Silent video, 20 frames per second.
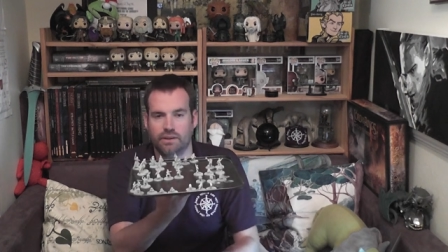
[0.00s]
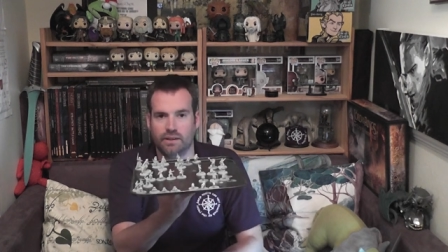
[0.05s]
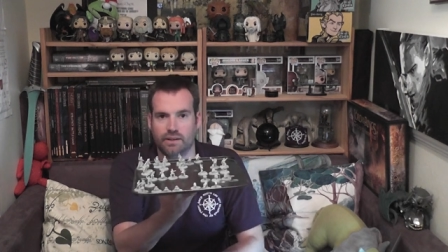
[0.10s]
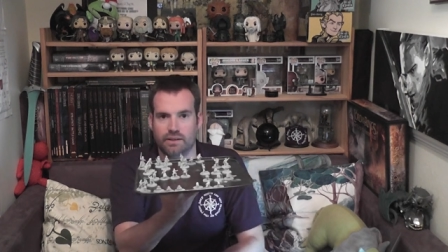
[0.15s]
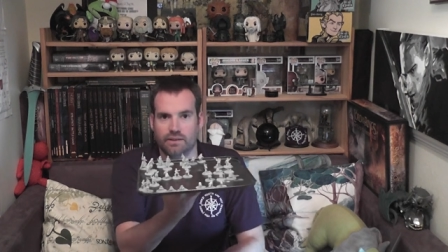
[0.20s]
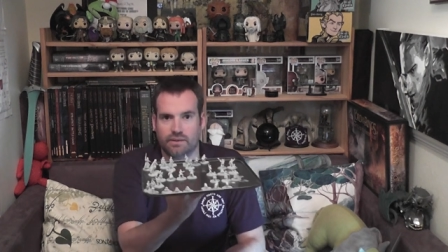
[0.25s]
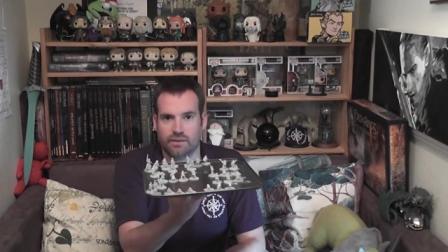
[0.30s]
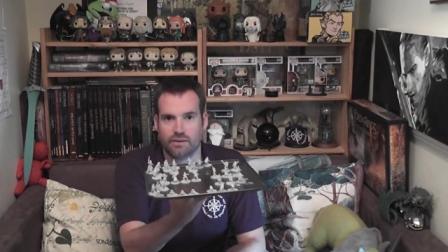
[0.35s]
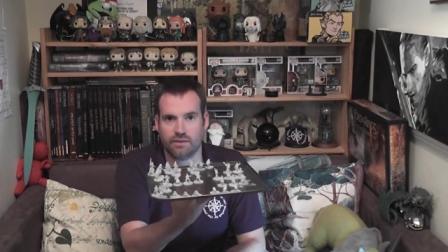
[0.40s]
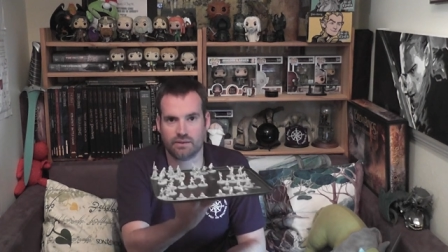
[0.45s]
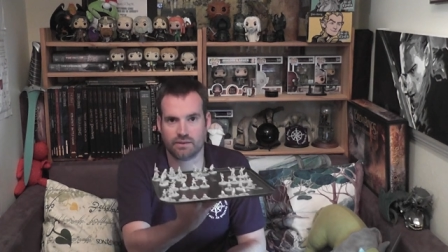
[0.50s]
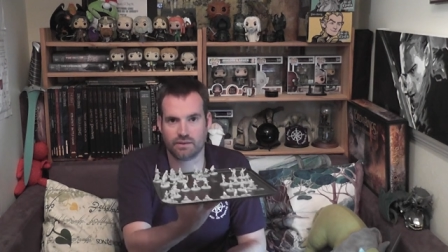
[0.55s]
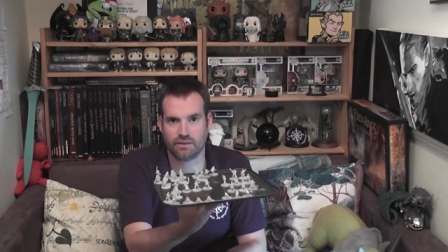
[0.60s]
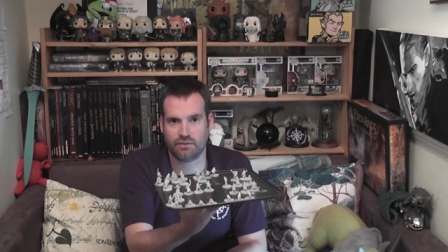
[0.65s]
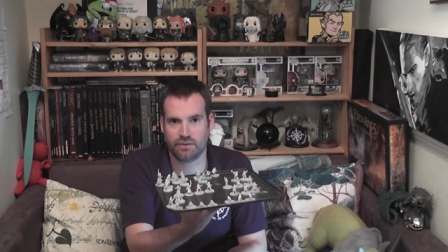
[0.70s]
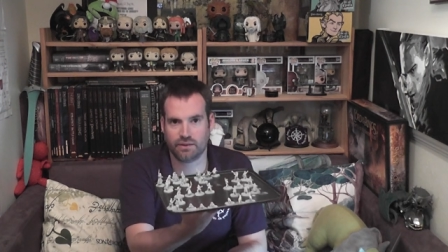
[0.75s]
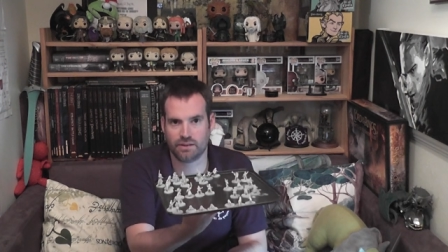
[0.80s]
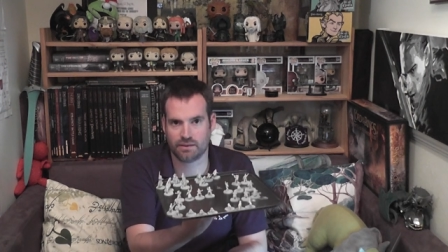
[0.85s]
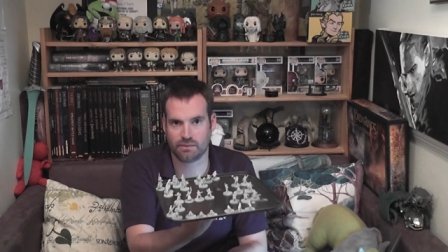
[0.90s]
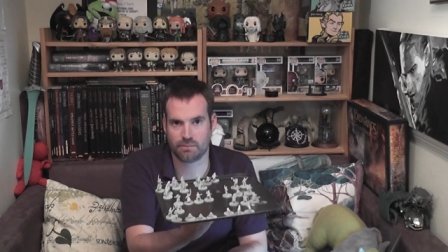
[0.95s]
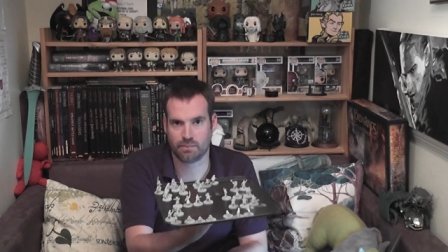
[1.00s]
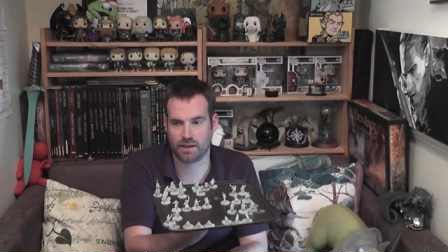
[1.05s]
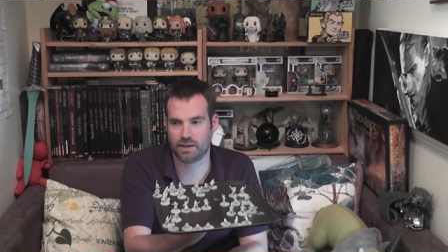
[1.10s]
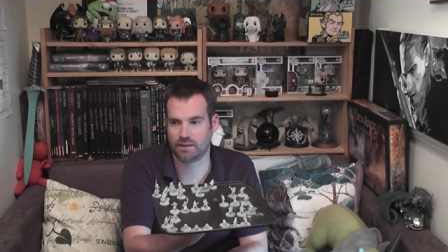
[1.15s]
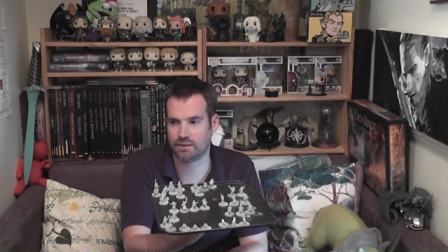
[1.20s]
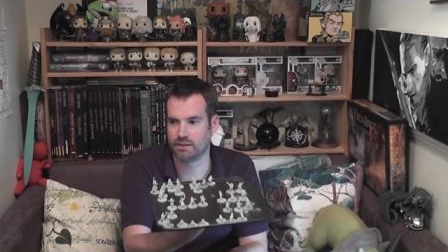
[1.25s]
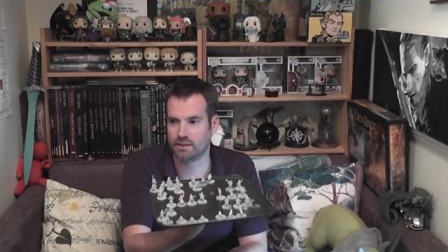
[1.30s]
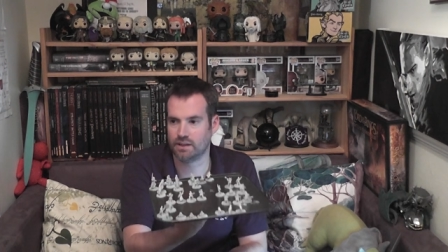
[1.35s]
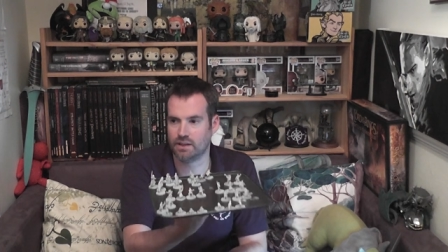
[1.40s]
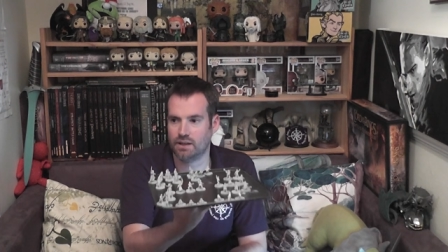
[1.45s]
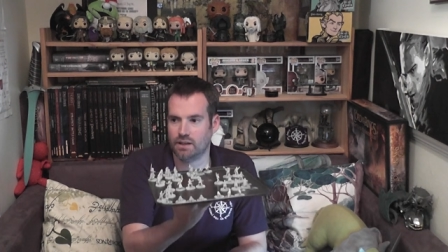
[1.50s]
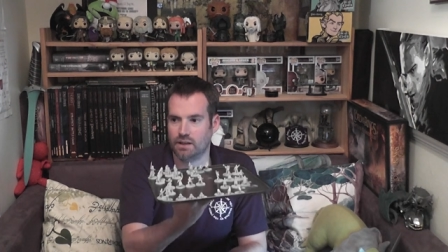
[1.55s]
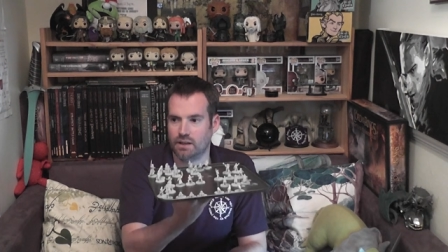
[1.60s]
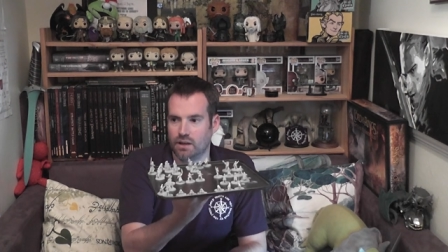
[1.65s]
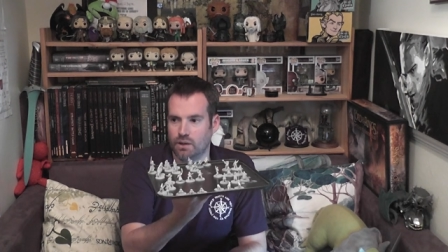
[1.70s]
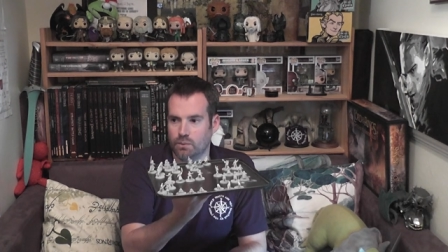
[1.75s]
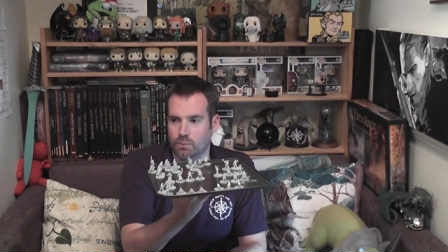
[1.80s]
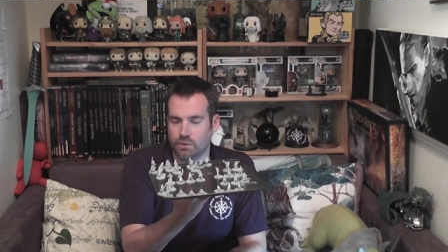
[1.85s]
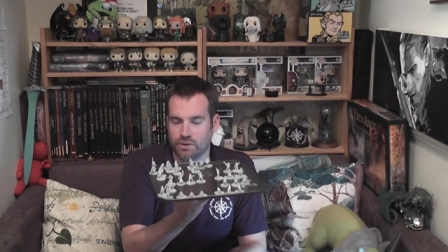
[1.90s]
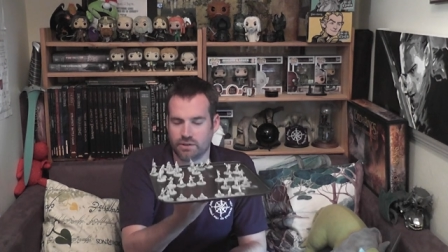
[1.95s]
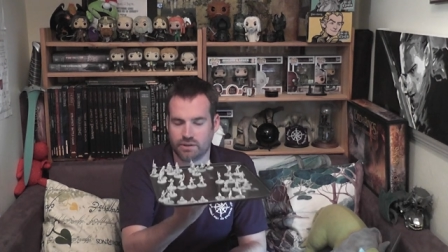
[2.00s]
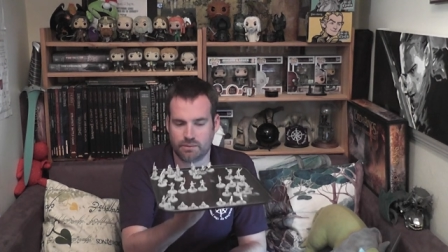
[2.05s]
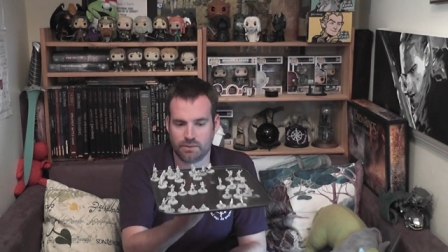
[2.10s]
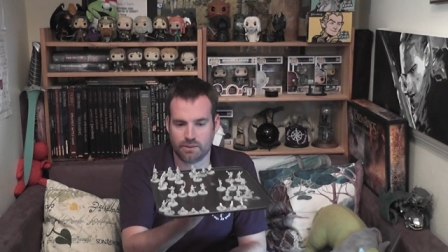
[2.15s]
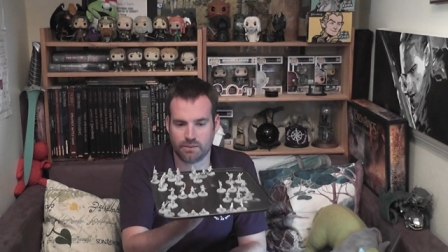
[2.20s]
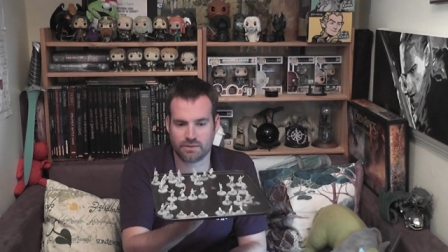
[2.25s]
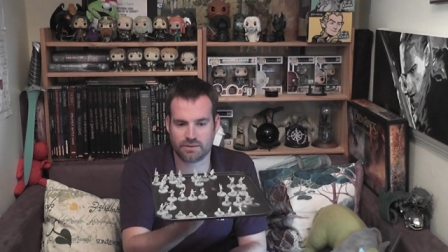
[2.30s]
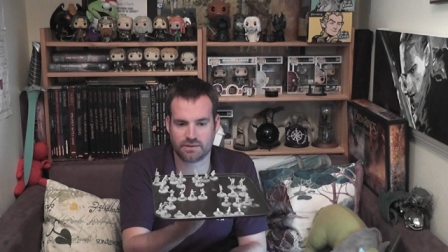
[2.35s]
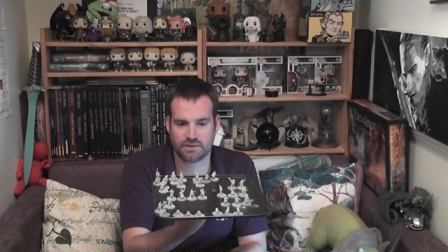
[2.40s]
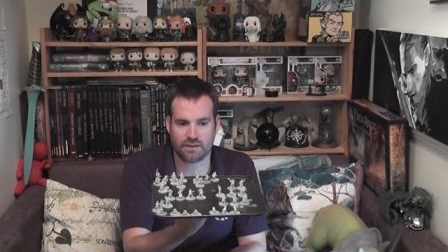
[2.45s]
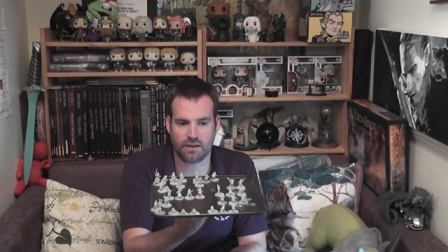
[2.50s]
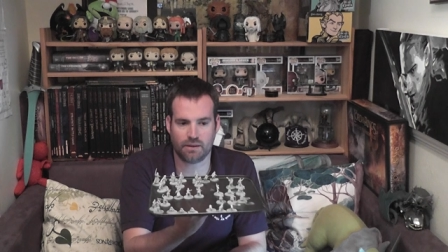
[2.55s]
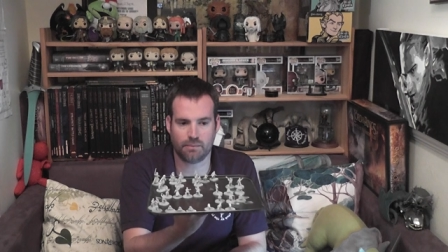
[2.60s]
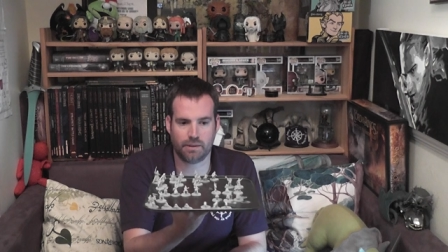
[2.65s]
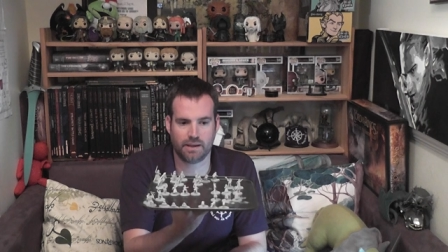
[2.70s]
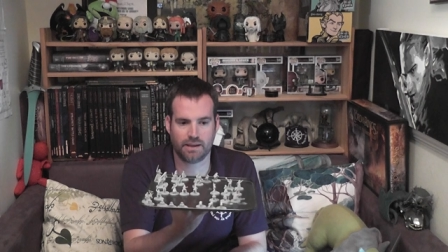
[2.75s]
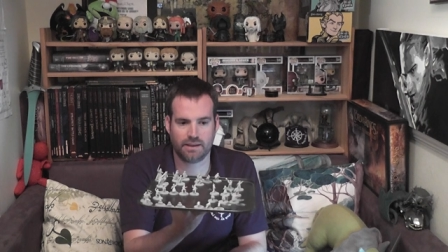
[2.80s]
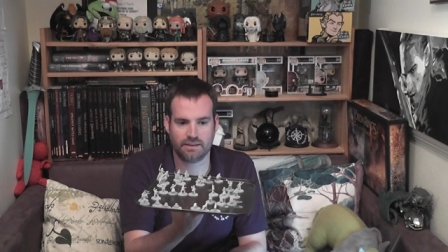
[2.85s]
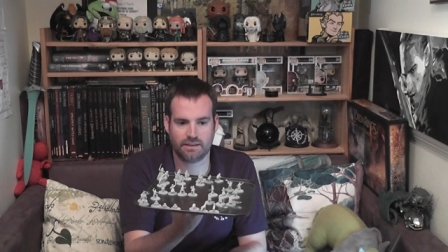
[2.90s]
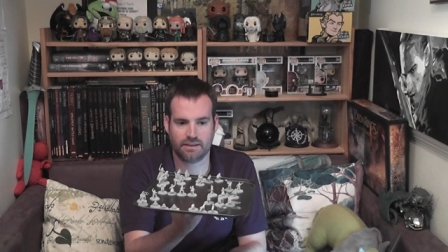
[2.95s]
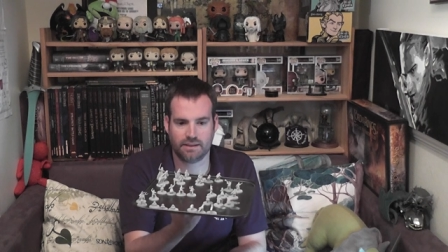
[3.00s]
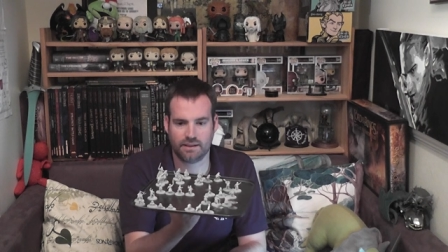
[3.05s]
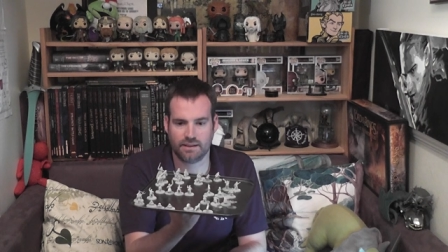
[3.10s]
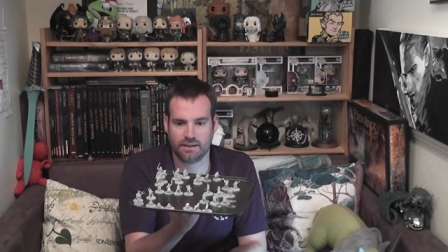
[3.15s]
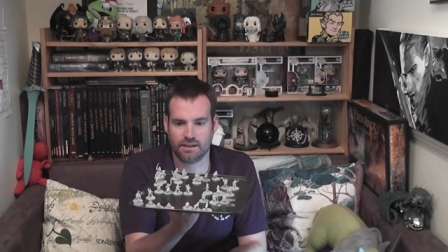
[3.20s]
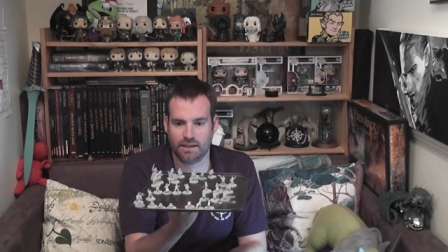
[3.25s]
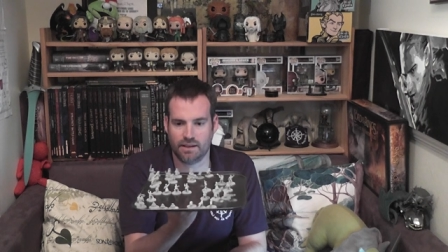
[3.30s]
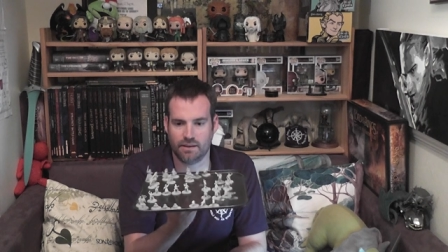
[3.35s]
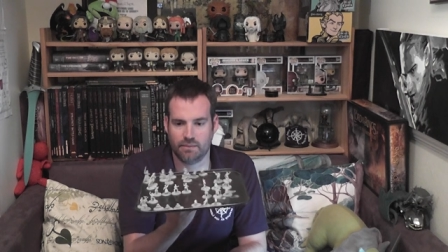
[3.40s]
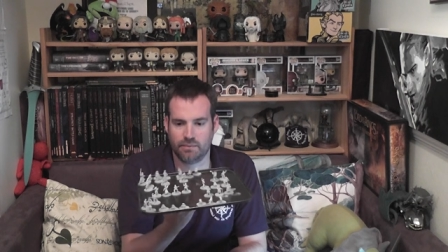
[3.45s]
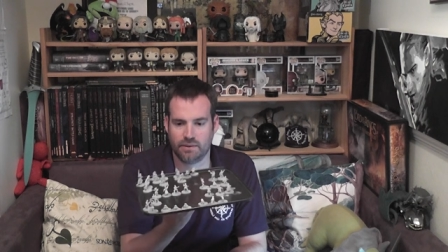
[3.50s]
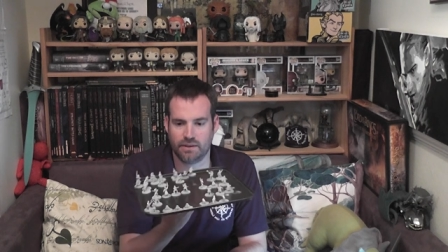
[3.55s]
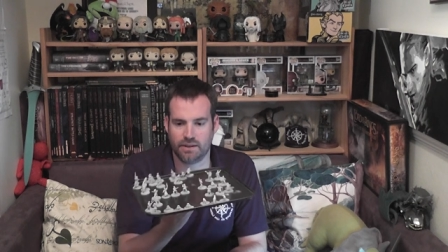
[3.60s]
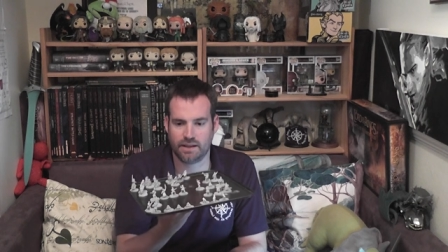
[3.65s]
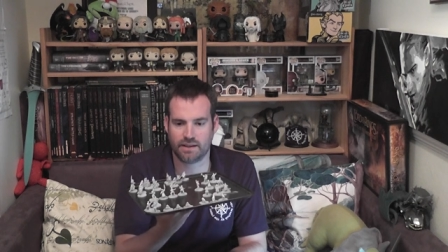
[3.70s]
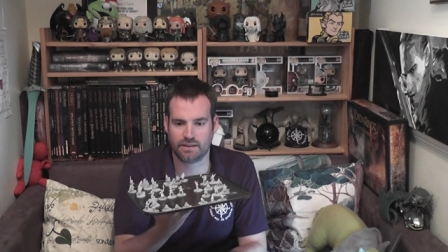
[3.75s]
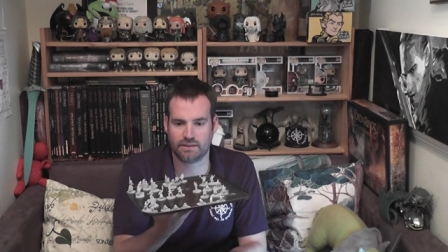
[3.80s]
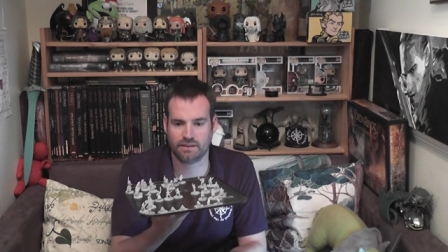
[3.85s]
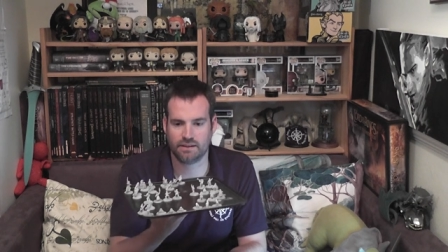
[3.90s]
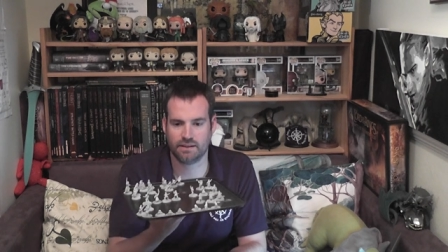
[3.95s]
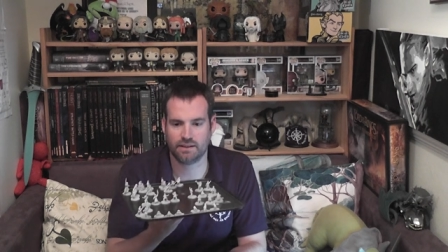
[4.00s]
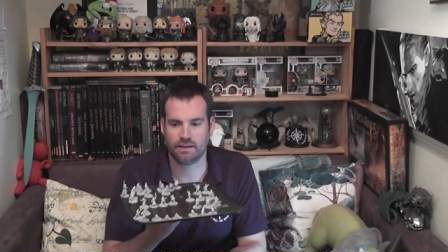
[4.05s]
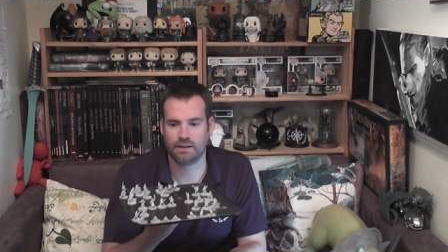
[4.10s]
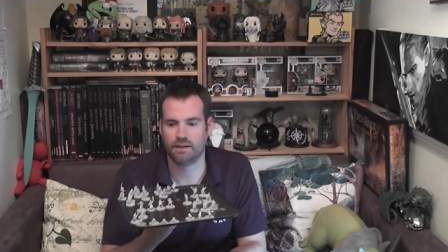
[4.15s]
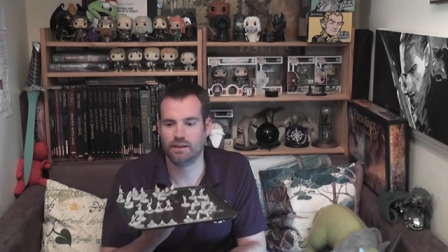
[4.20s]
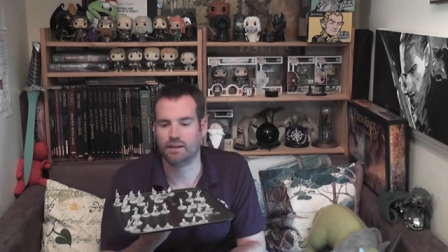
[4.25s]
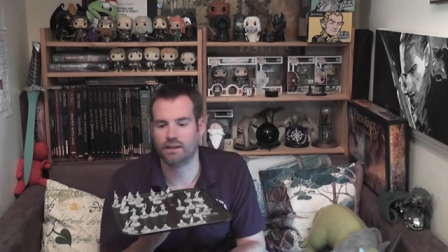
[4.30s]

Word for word: That as soon as I finish a batch, I want to be able to start painting um, the next thing.